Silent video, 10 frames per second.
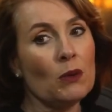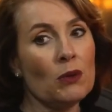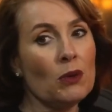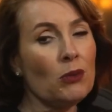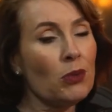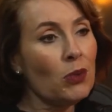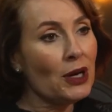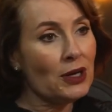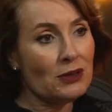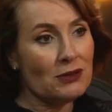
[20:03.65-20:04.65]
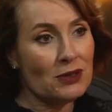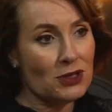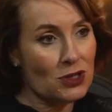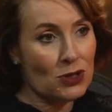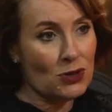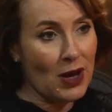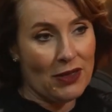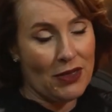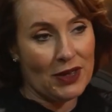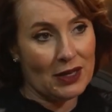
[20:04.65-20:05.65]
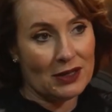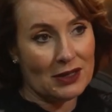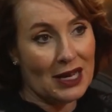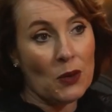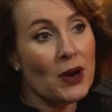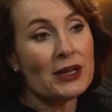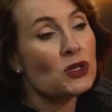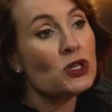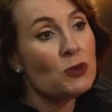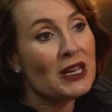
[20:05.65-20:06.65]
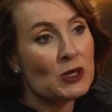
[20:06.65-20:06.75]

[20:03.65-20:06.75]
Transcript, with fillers: well, what are two other things? Like, what else could